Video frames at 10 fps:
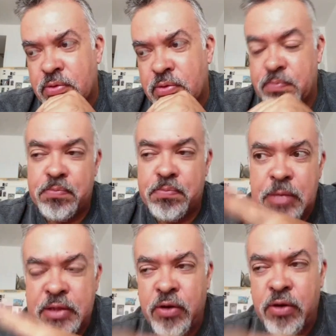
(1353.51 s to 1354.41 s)
there,
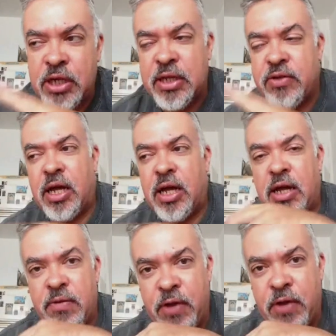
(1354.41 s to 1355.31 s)
there's a, there's a, a
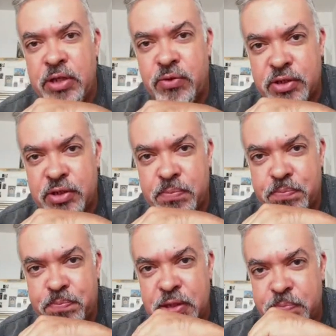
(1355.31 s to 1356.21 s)
very interesting
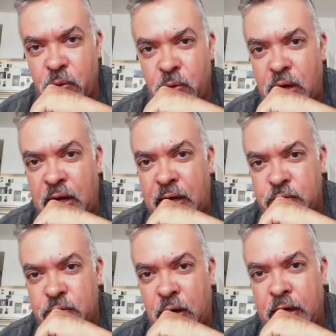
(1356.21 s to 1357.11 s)
principle I, I
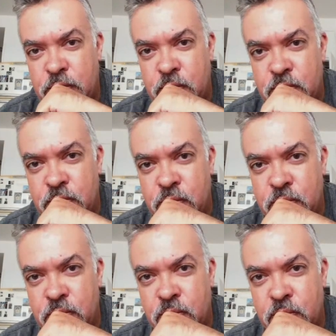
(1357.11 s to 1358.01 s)
try to
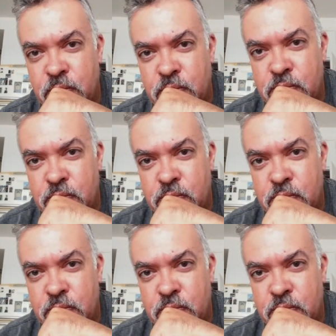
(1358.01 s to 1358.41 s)
to